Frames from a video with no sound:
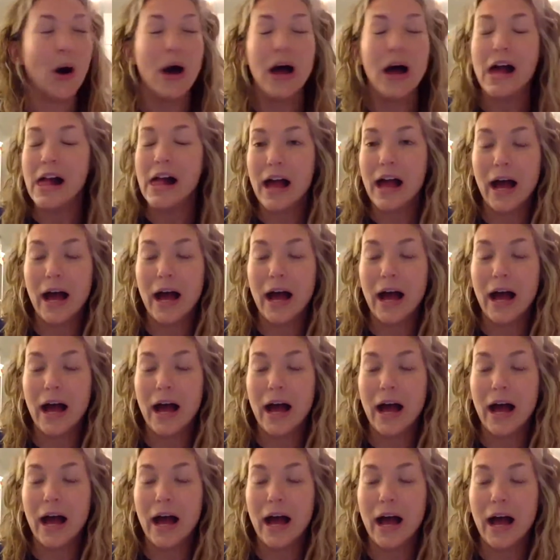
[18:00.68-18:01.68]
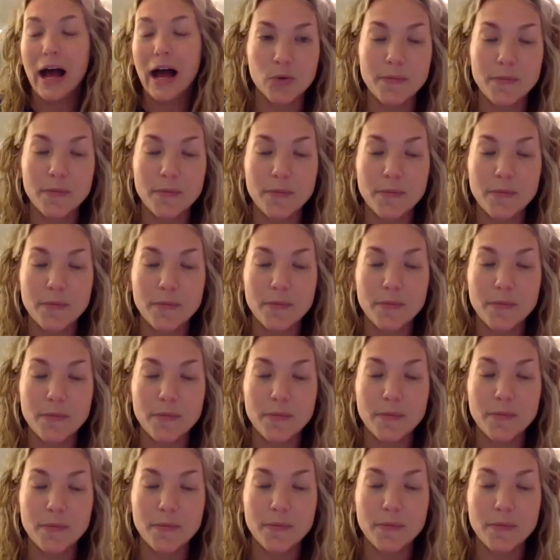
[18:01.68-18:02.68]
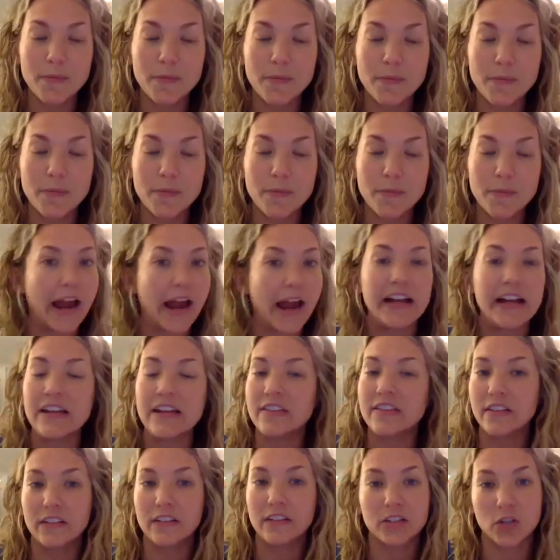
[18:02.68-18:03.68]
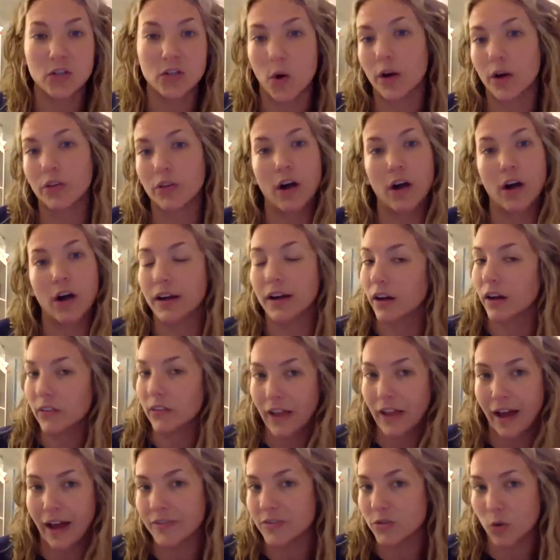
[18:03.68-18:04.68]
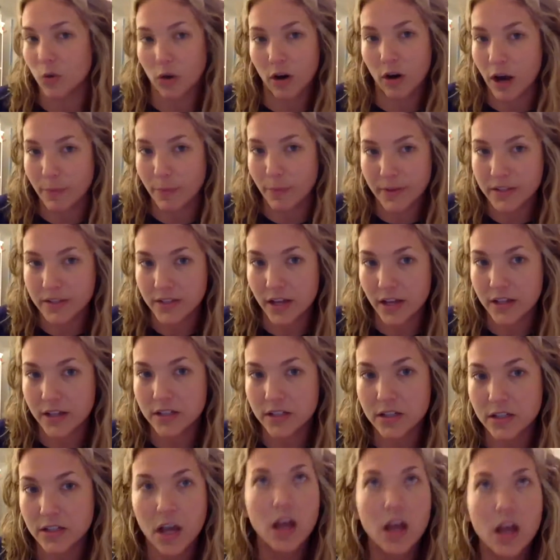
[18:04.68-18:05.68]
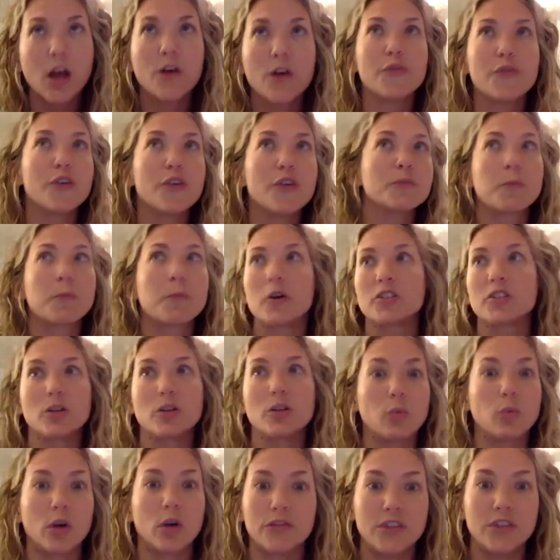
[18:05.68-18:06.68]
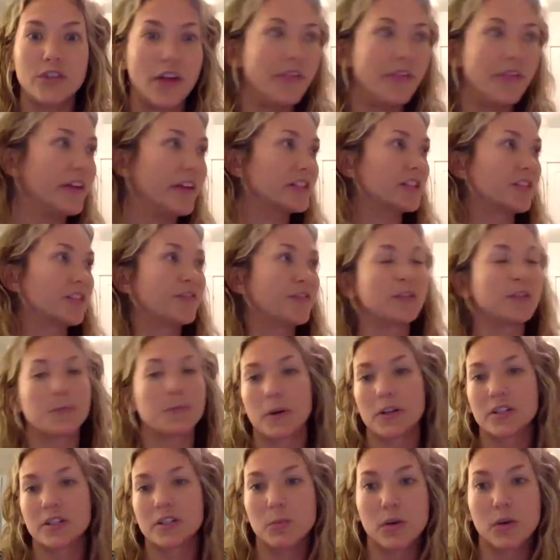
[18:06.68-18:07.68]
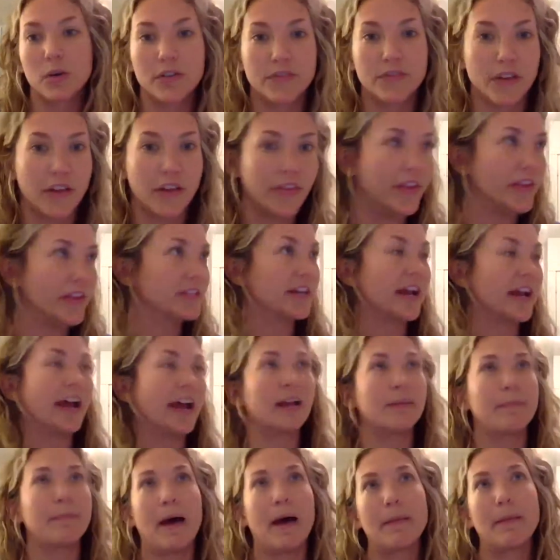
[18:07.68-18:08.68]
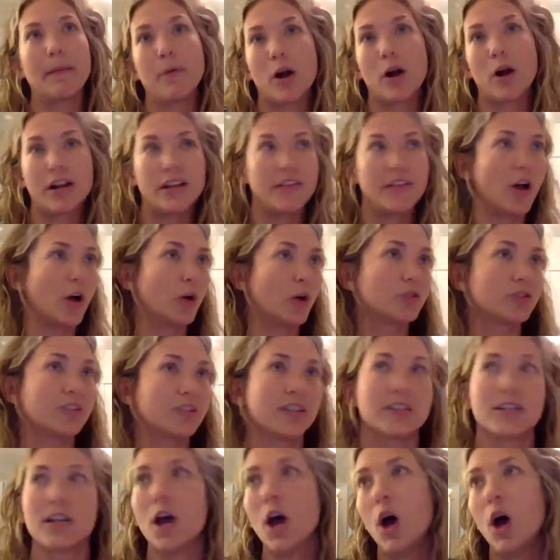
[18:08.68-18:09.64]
how many times do we make excuses for anything that's going wrong in our lives or our business? If this person would have done this, if this person would have done this, I had a bad party, the hostess